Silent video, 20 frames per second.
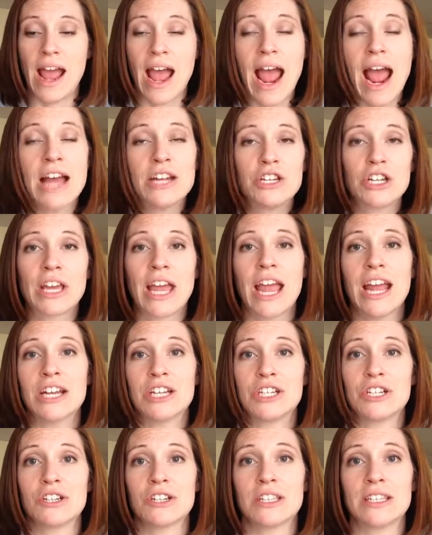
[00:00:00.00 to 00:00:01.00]

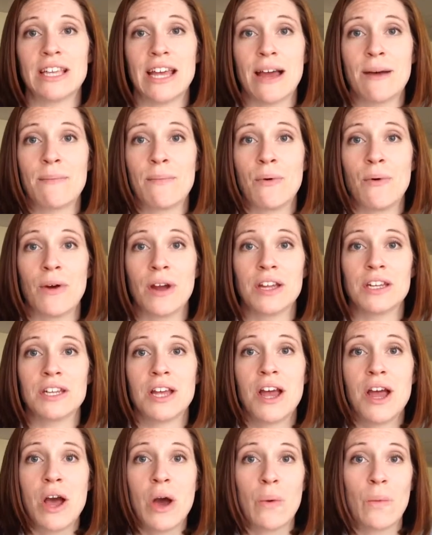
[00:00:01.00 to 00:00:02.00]
educational standpoint,
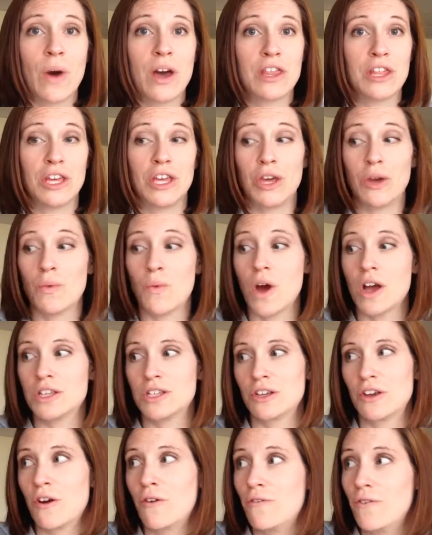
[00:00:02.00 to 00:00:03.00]
whether you want
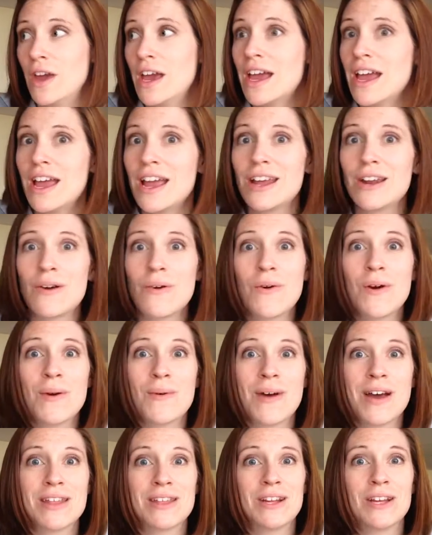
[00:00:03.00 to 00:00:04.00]
to go vegan or
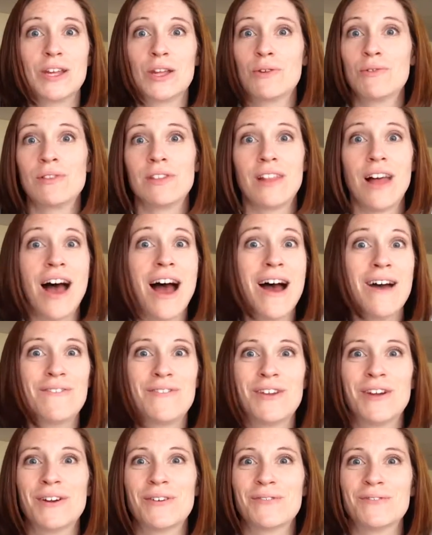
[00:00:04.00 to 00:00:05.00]
whether you
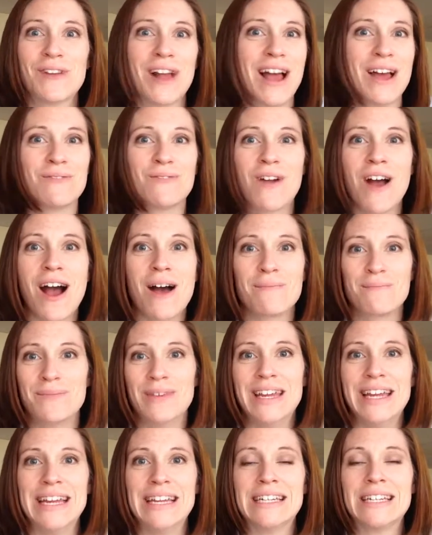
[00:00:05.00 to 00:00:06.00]
love your red raw
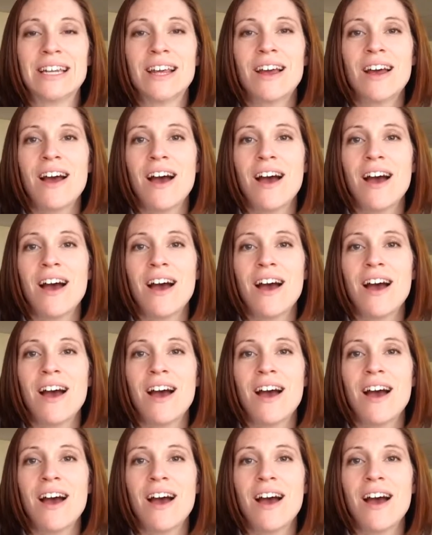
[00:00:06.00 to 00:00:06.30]
meat.